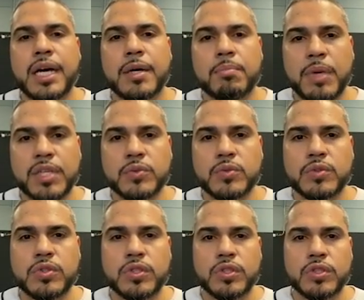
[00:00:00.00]

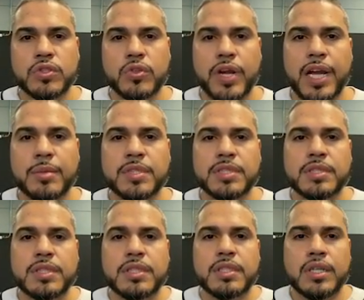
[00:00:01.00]
muscles, your traps,
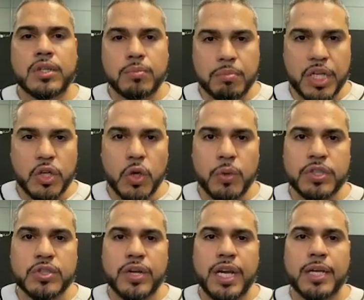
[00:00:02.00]
mid-lower
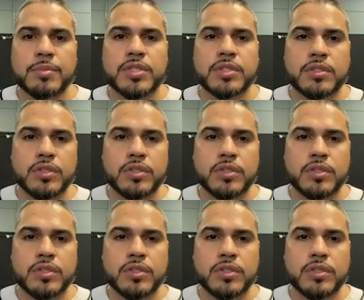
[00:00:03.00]
traps,